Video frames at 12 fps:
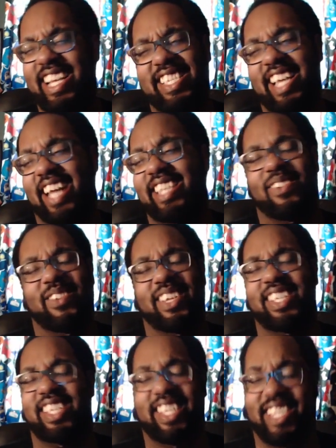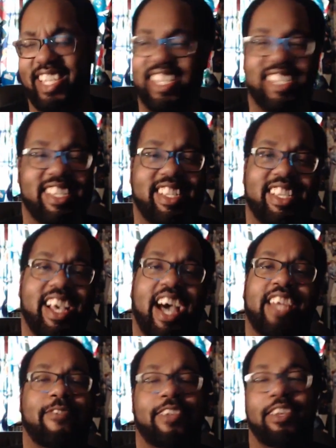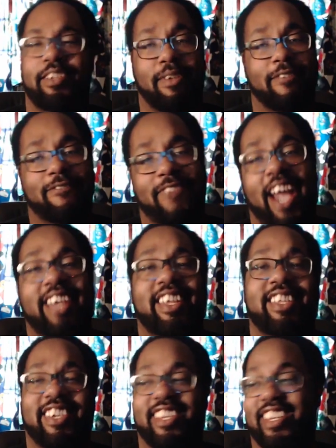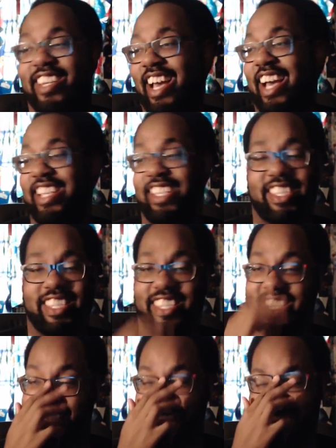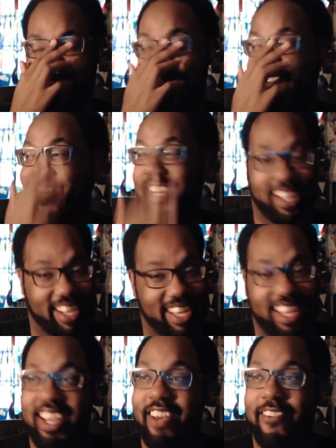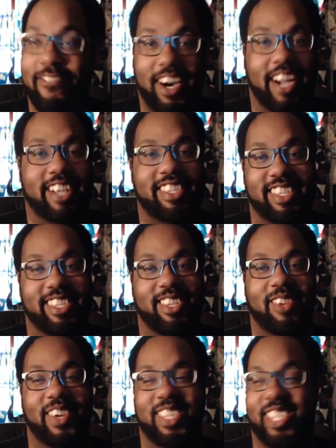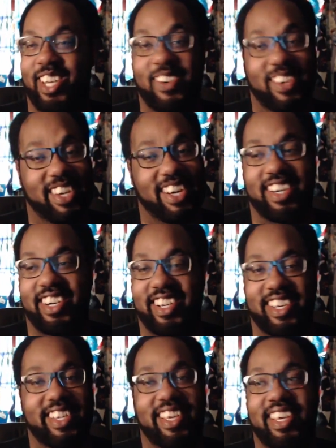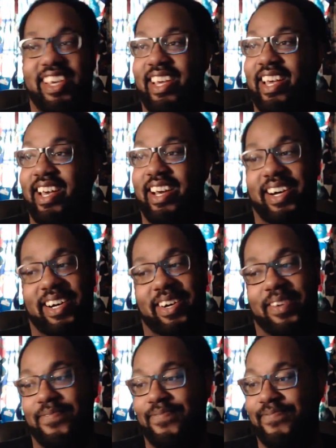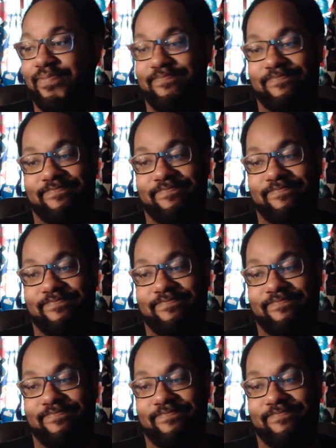This isn't the time for them to be fighting each other, guys. It's just fuck. There's so much going on. I